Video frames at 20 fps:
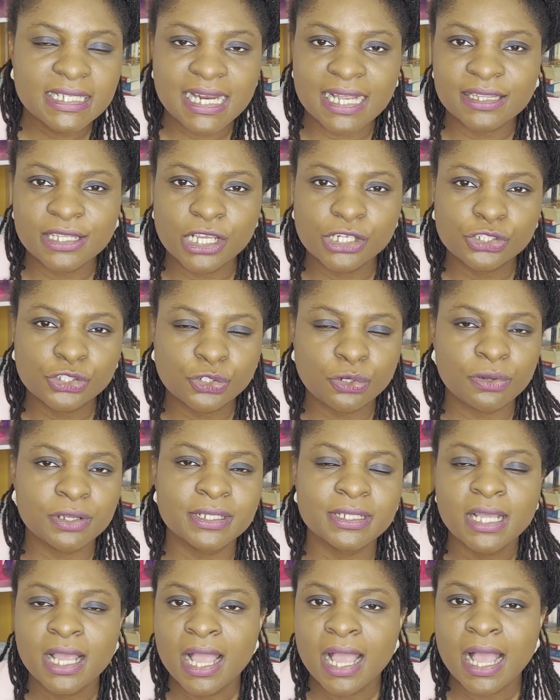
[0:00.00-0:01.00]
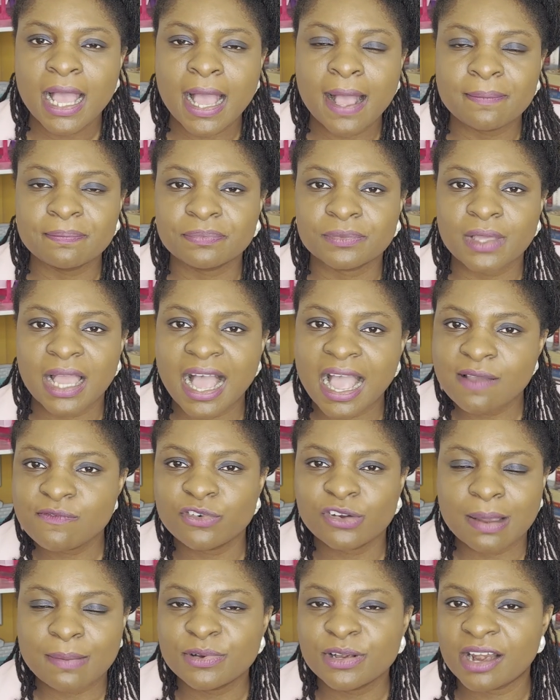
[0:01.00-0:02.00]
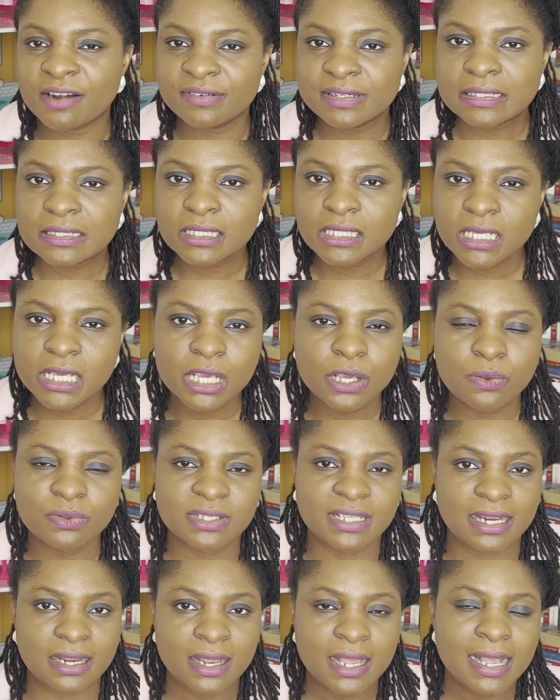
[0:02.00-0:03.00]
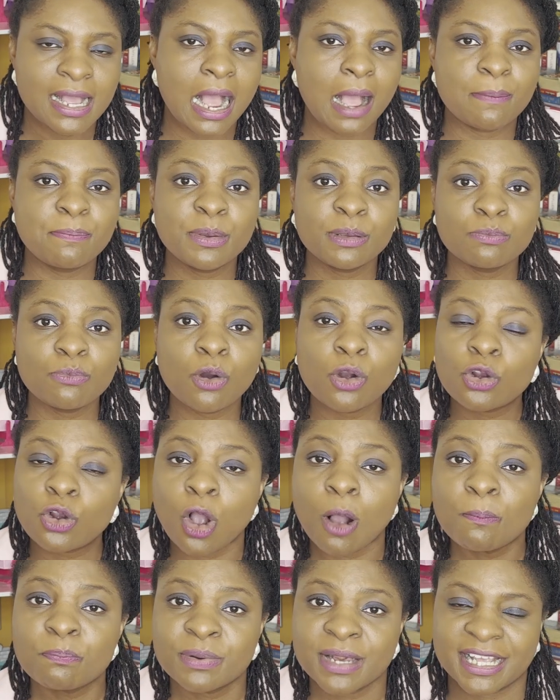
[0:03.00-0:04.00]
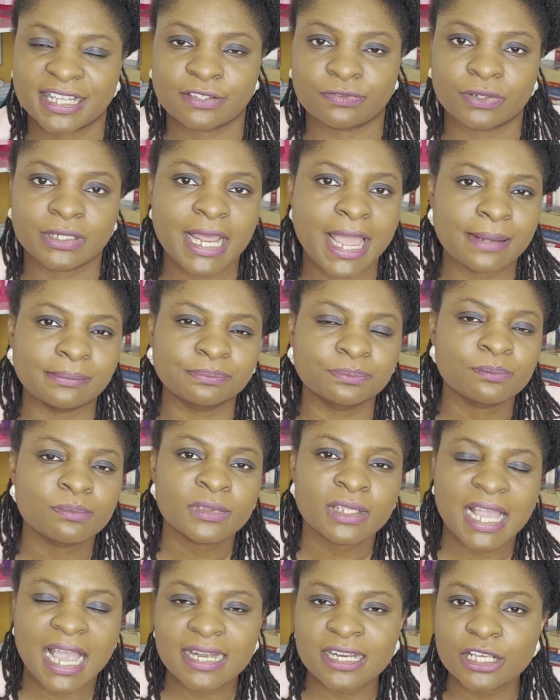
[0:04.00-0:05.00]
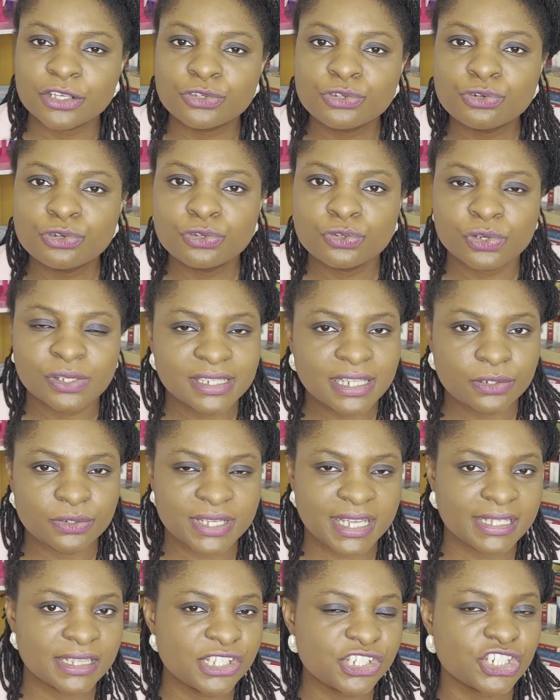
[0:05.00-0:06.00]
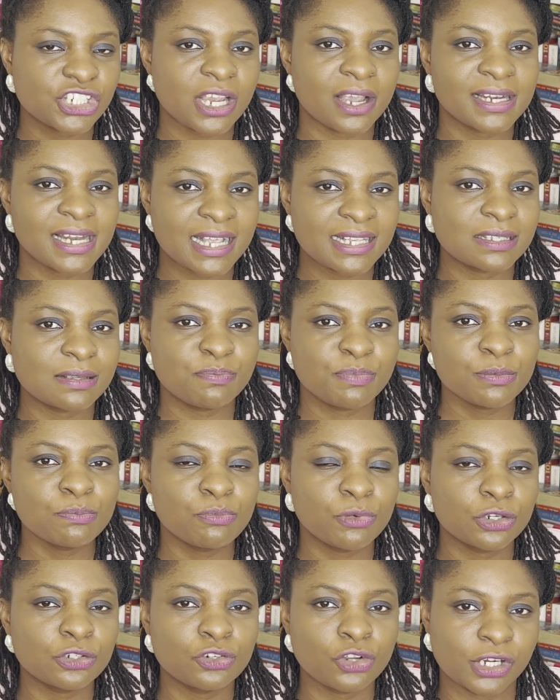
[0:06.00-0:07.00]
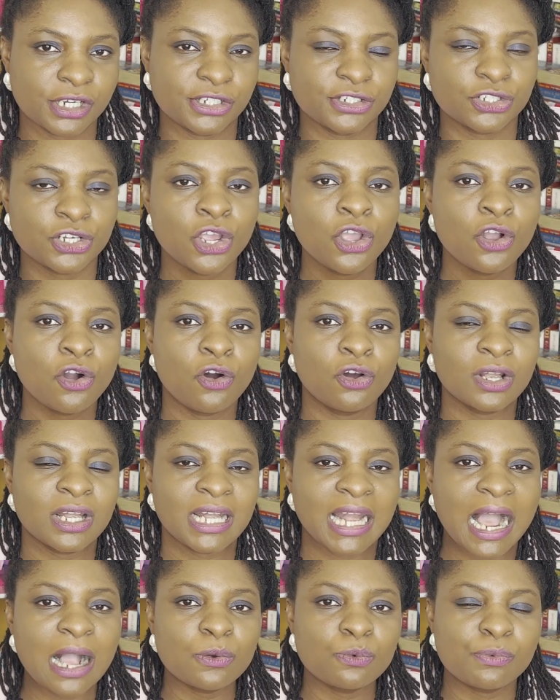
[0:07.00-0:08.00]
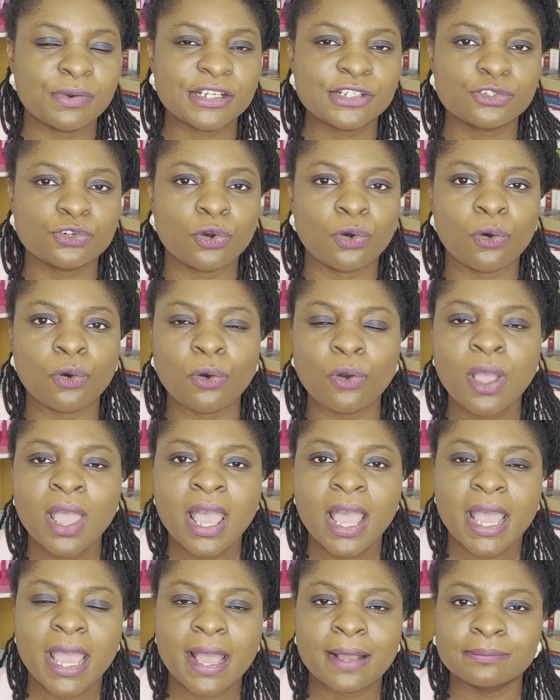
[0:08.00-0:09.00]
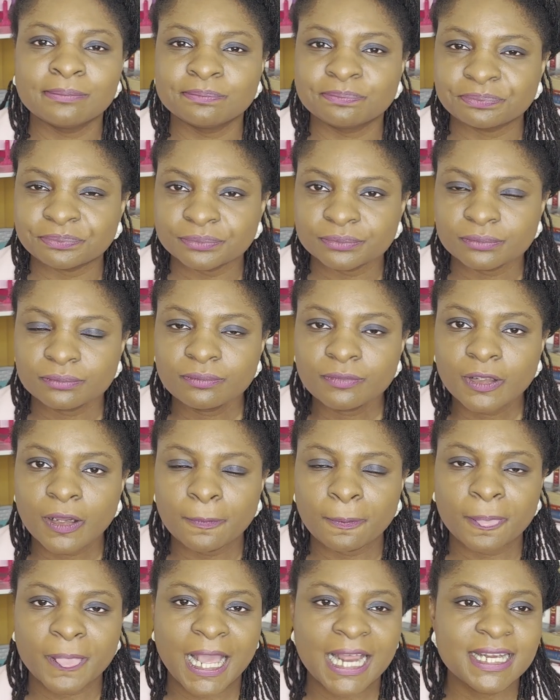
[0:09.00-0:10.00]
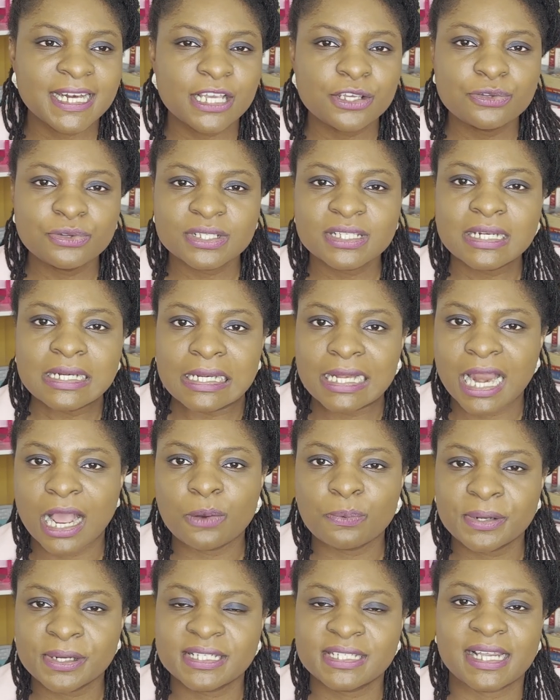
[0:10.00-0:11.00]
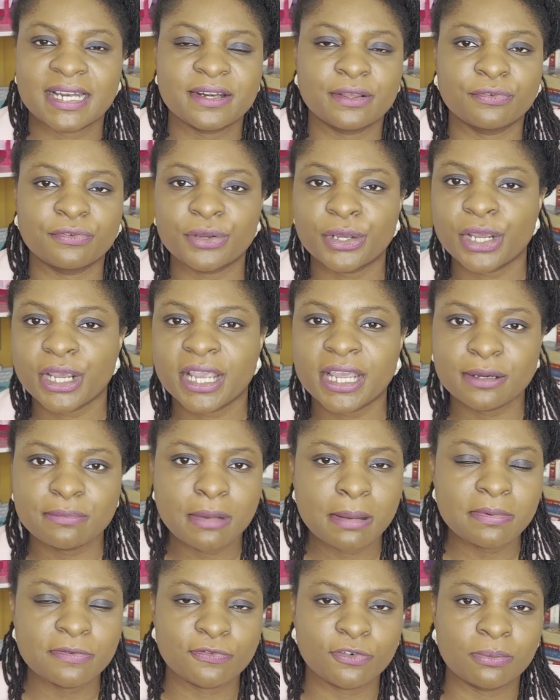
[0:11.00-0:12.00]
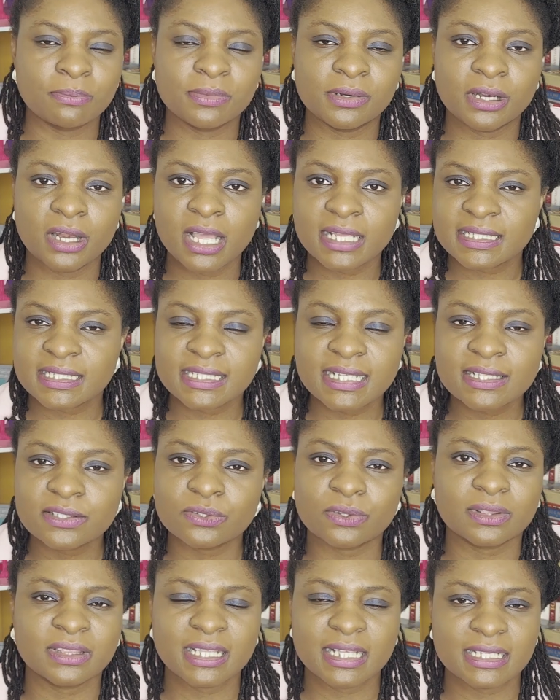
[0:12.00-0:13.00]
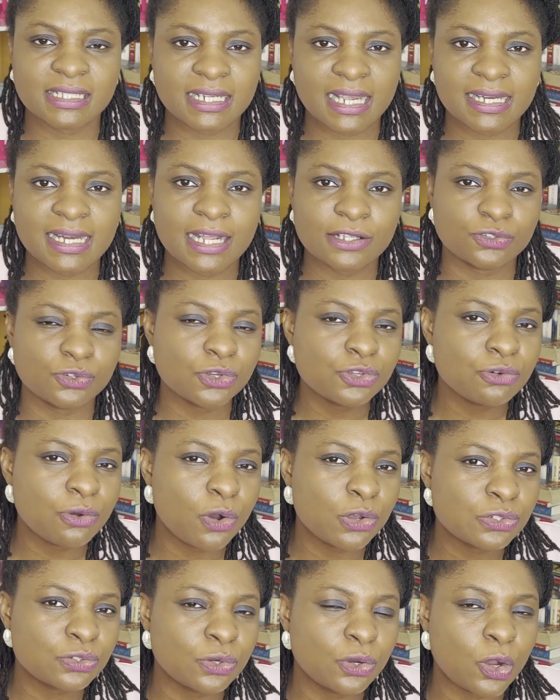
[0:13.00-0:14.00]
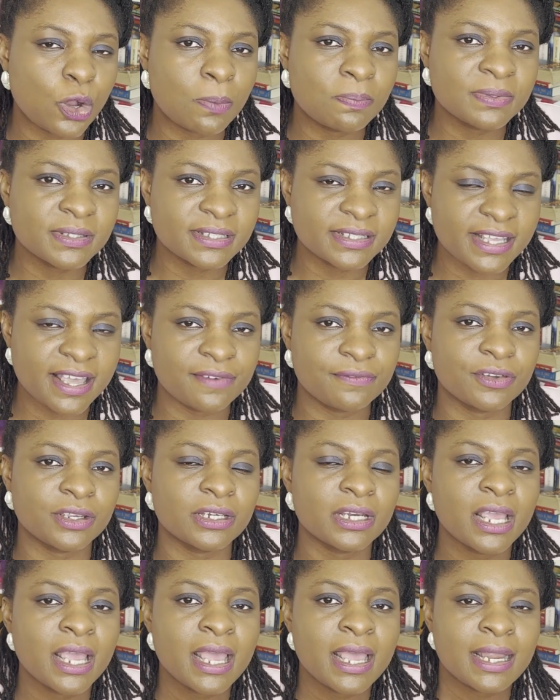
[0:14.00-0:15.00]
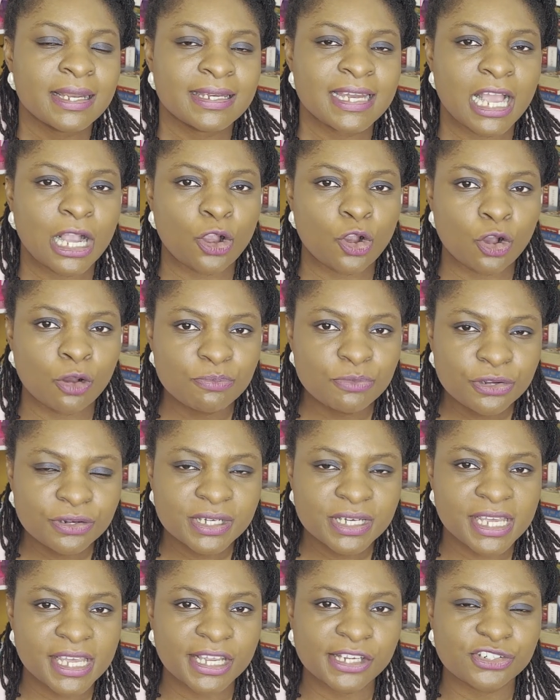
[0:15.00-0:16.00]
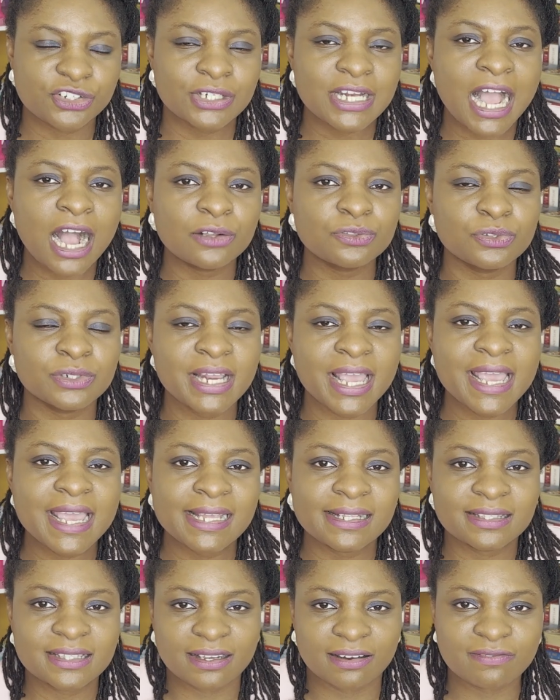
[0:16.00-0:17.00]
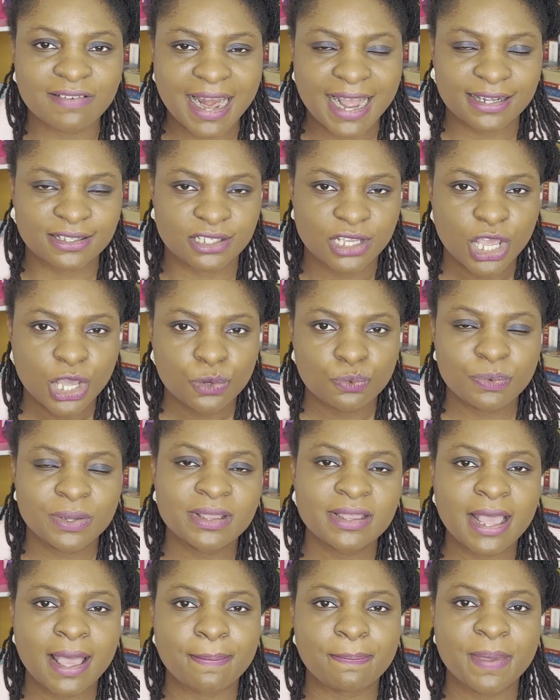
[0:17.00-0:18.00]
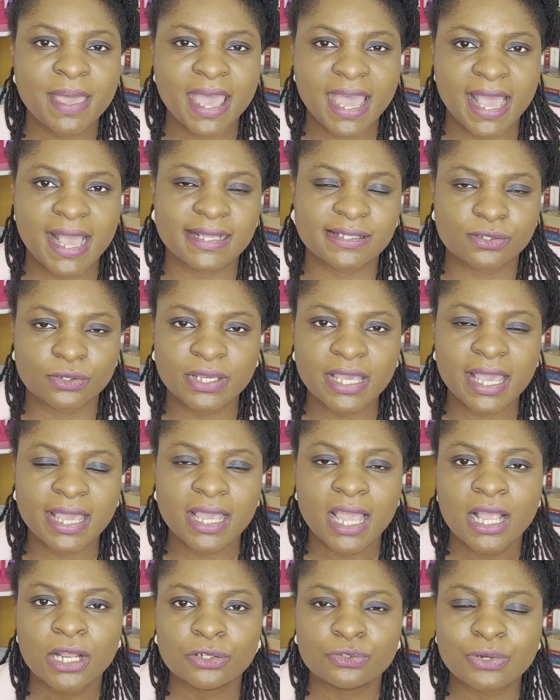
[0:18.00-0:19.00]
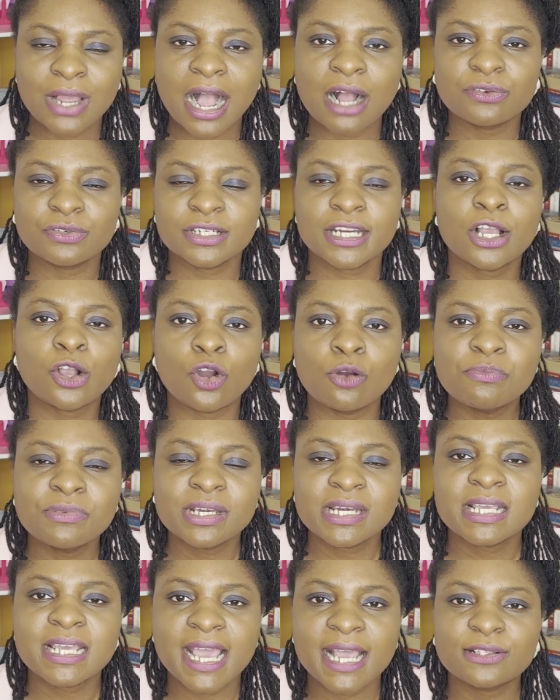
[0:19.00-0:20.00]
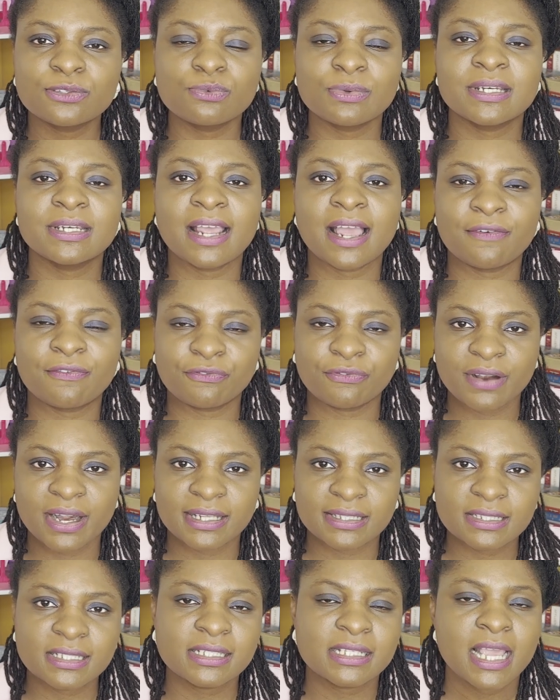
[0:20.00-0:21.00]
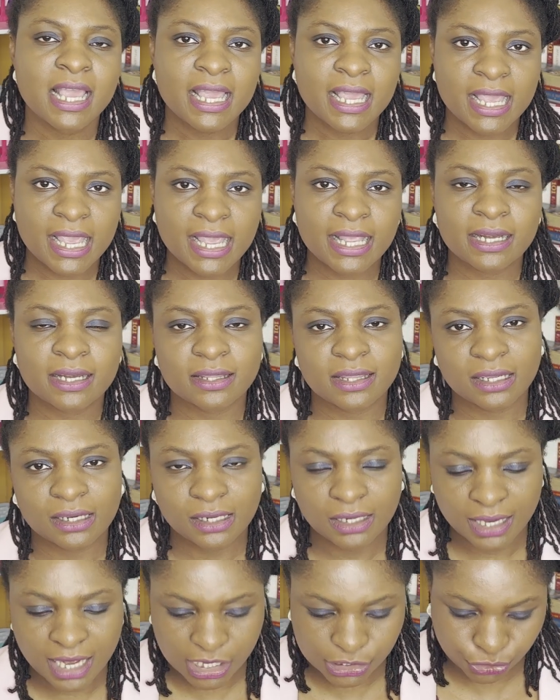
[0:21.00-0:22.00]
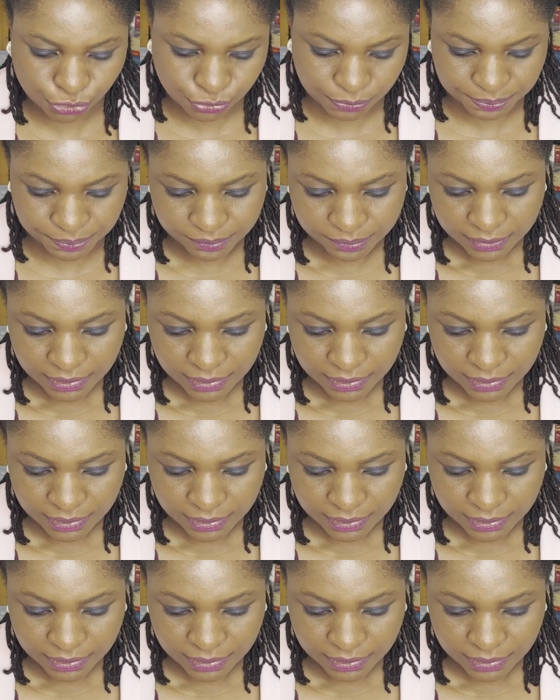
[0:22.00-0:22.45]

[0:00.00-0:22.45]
Are they showing high vocabulary skills are a bit more complex for them? And then you know that, okay, this child has a bit more knowledge on language, or are they using languages that they've heard maybe from lessons or things like that? So you're also observing their communication. How do they interact with their peers, okay? How do they communicate with their friends in the classroom?